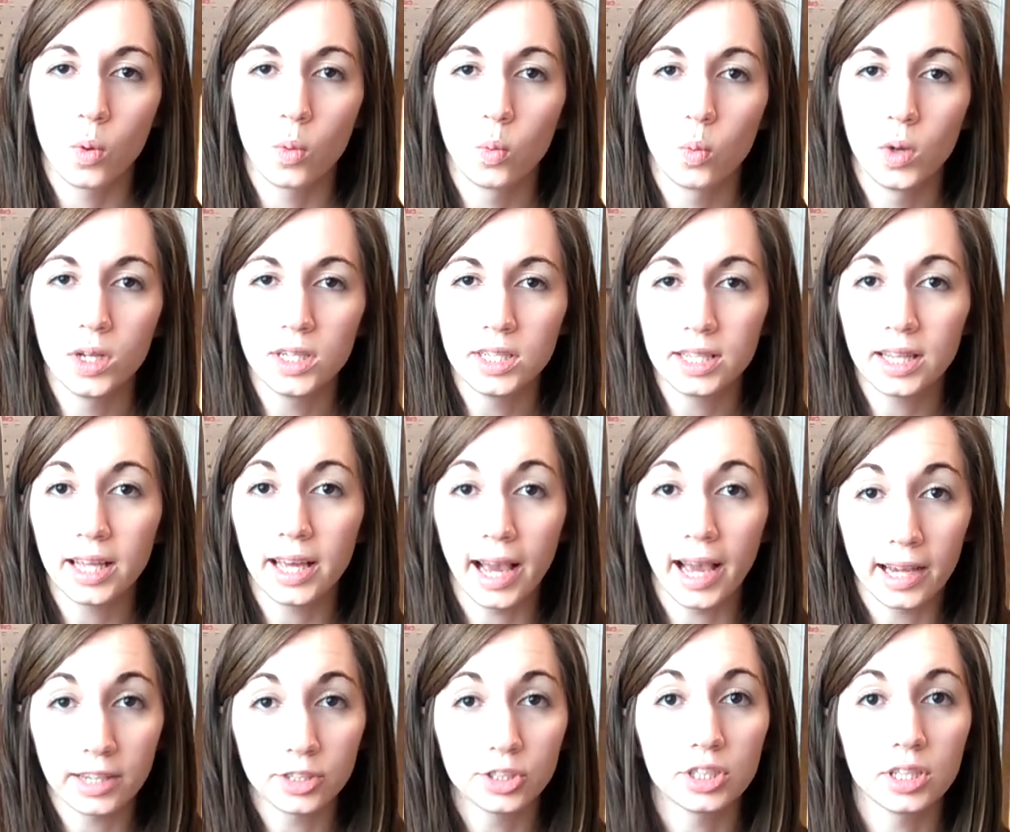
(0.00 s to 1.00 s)
what do they
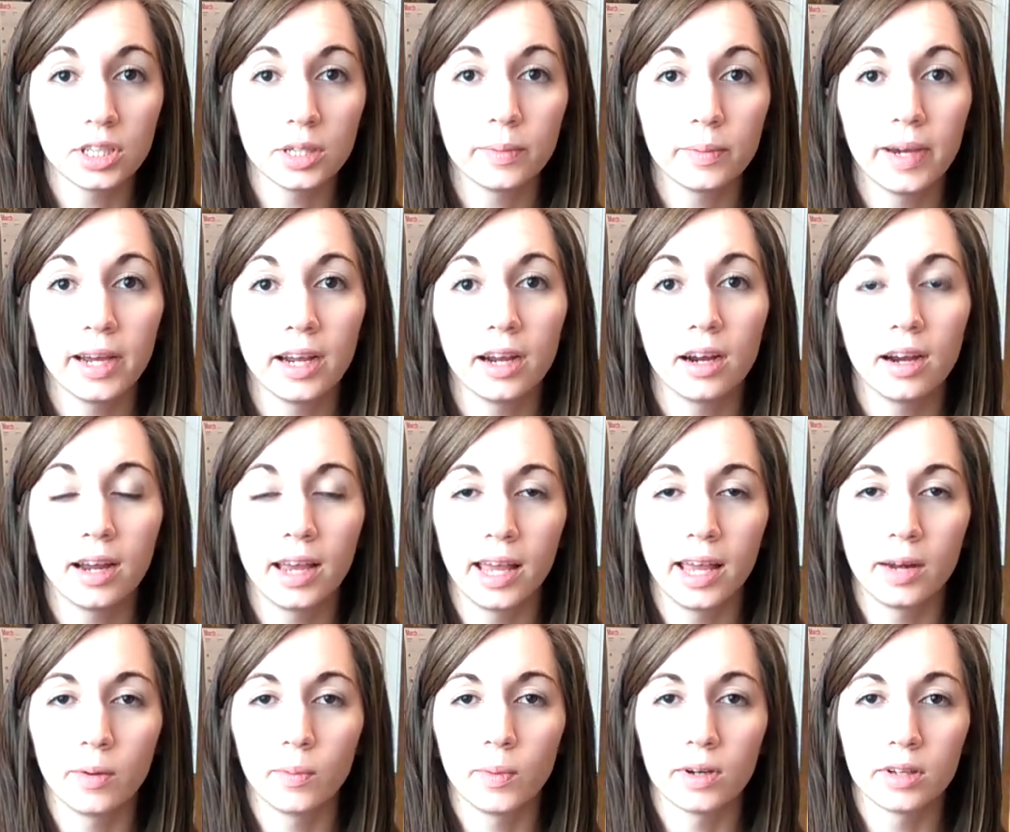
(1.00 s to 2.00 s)
actually wear,
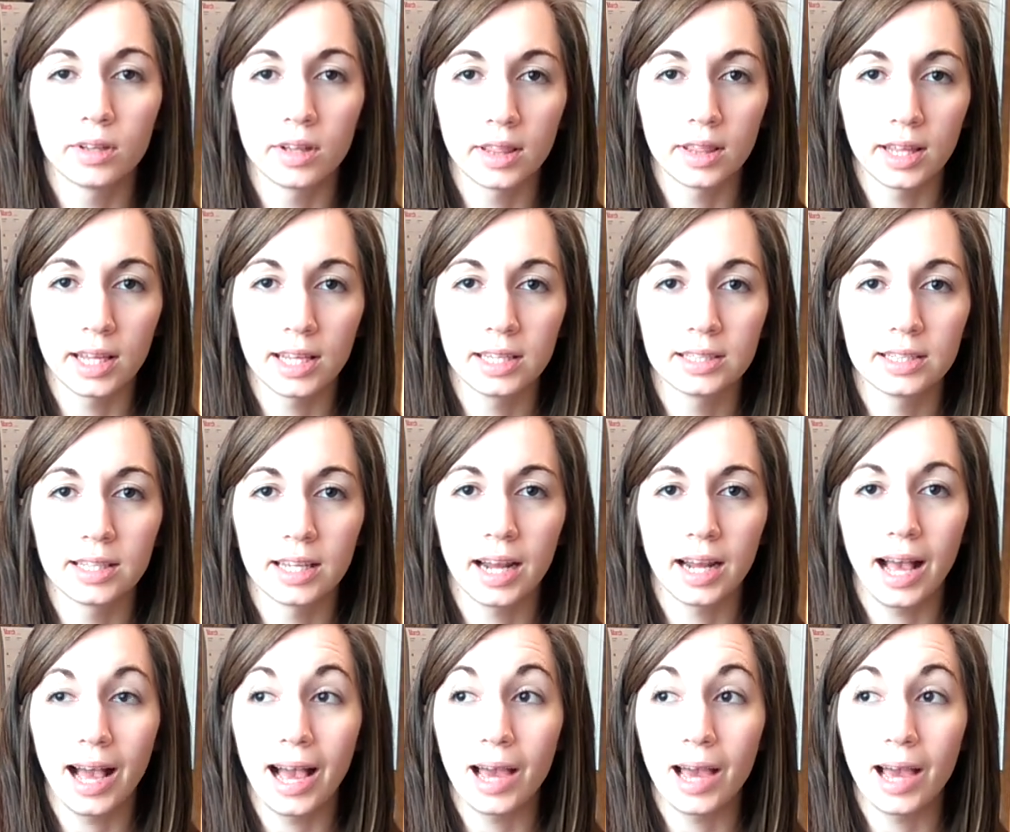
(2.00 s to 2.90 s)
and what are the things that